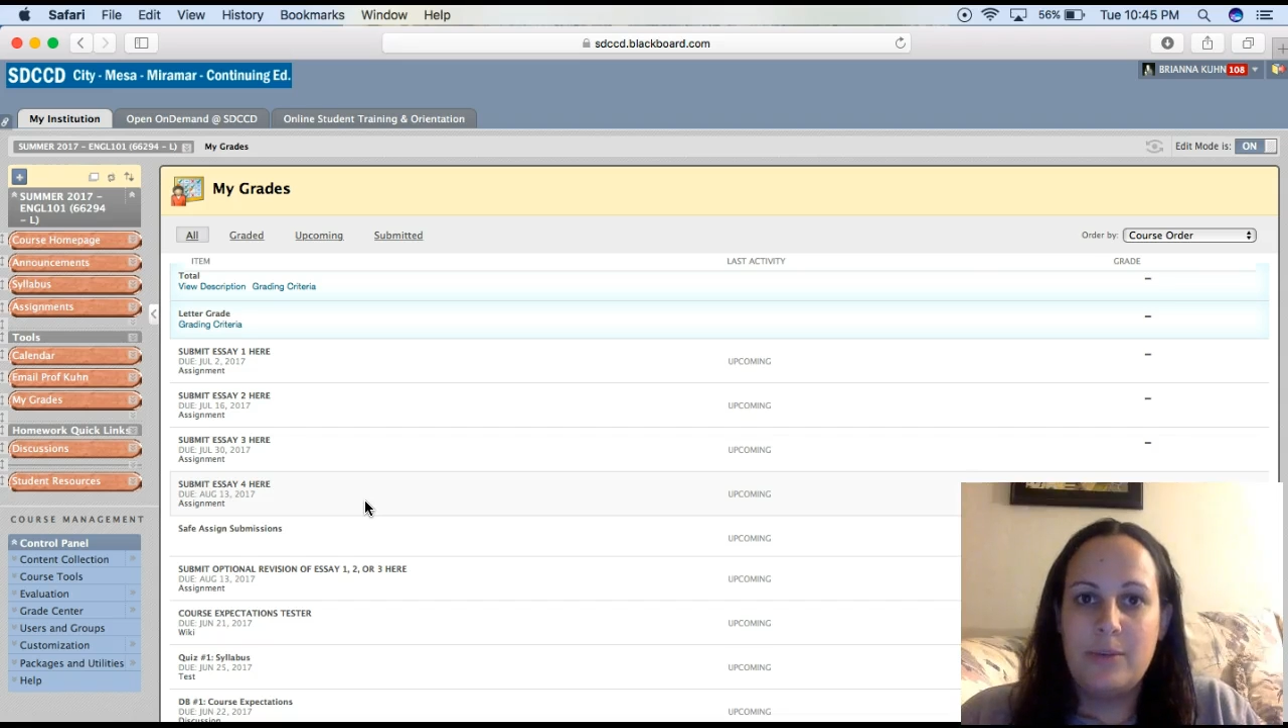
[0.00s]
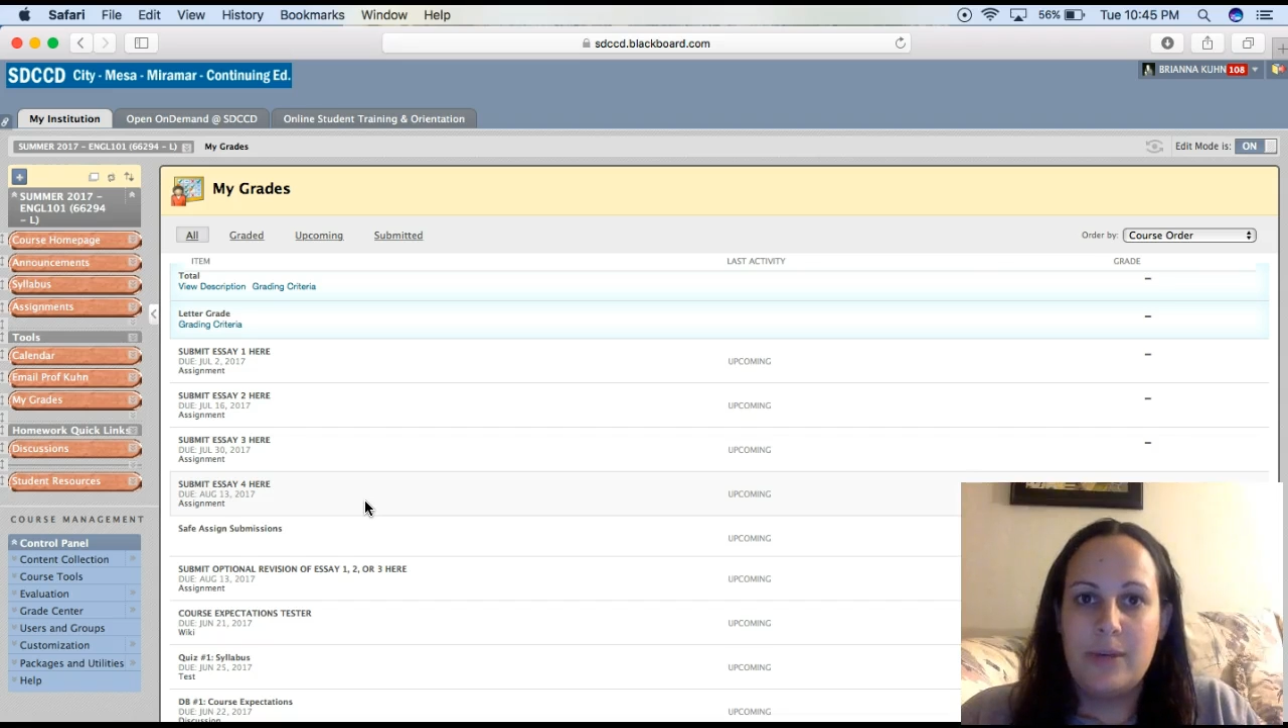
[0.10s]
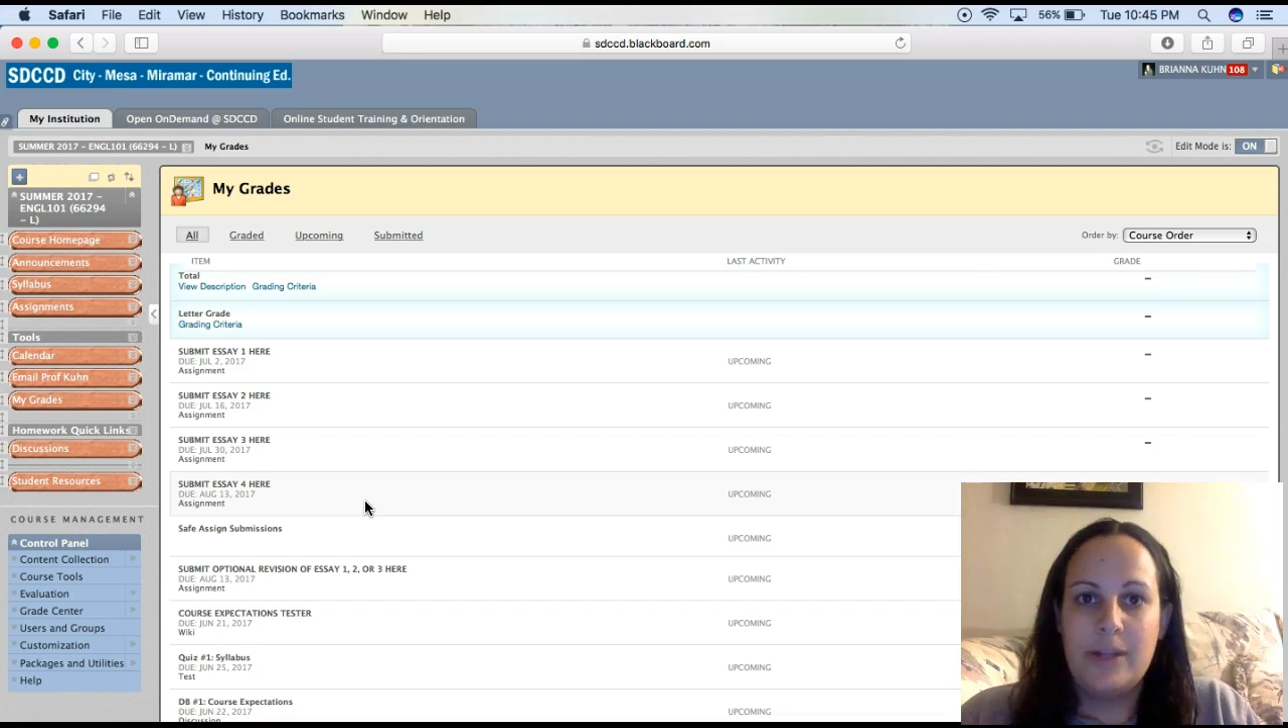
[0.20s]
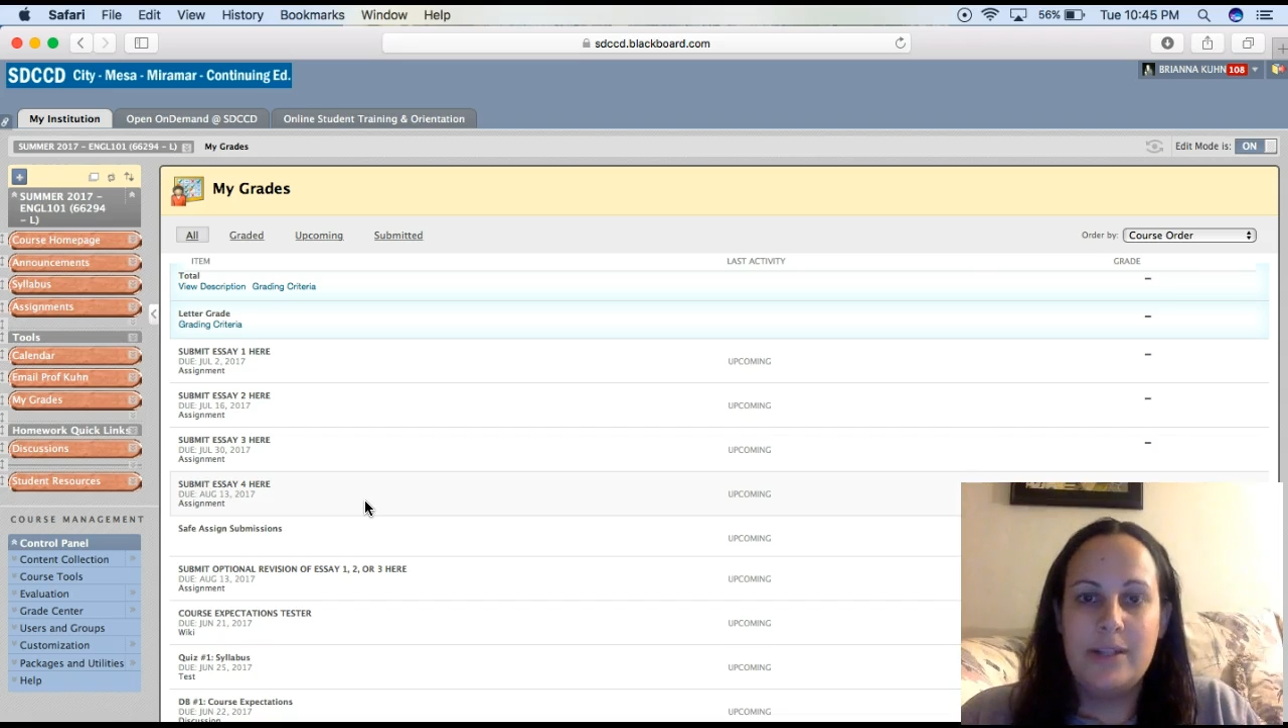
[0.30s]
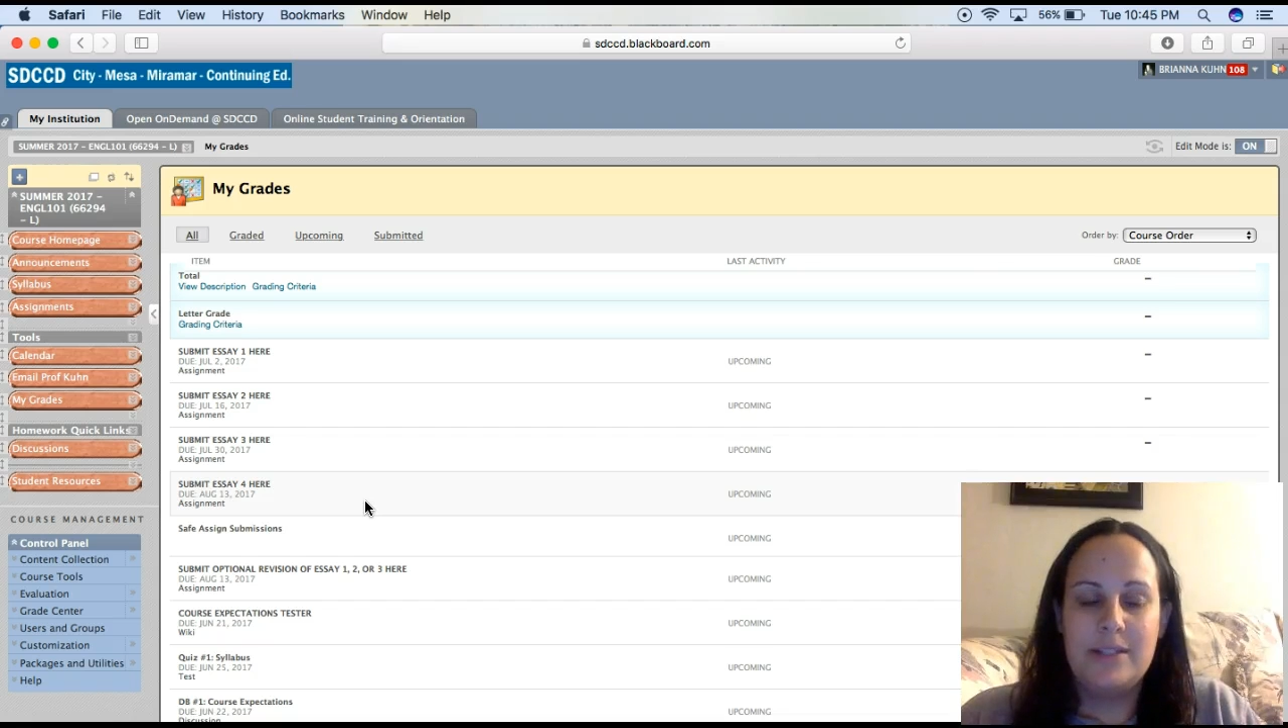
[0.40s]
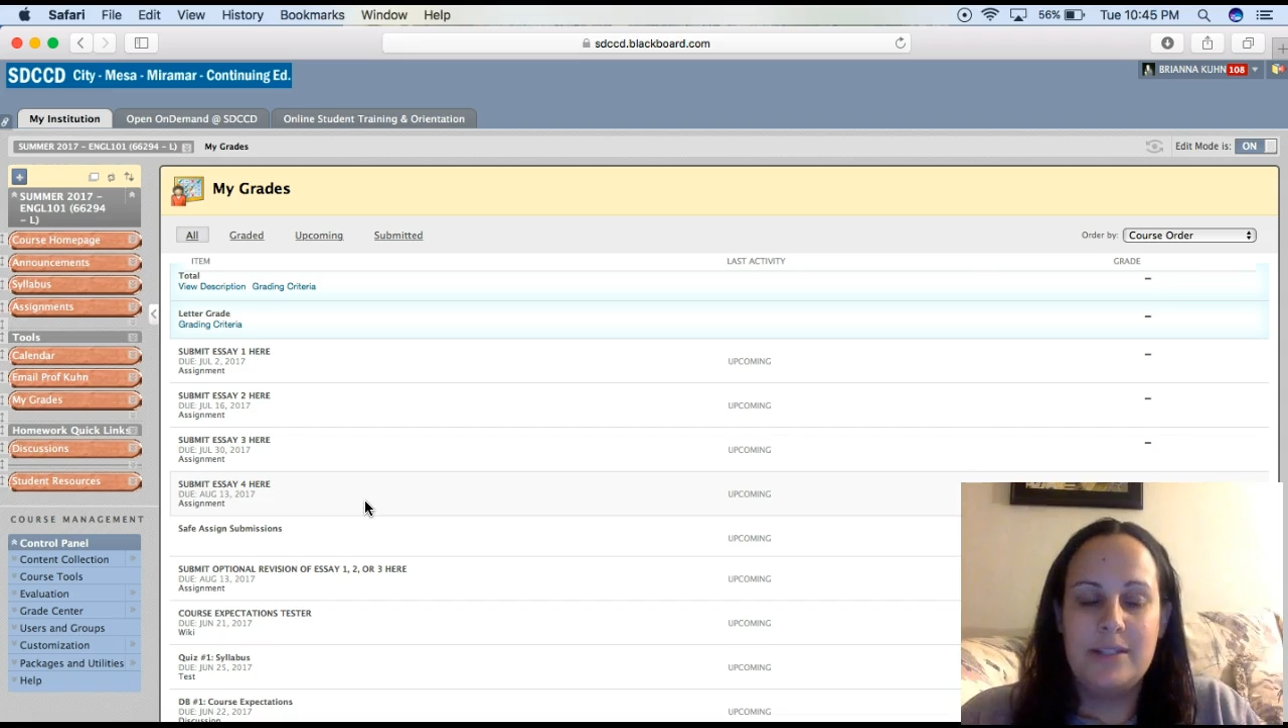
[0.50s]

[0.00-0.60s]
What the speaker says: work this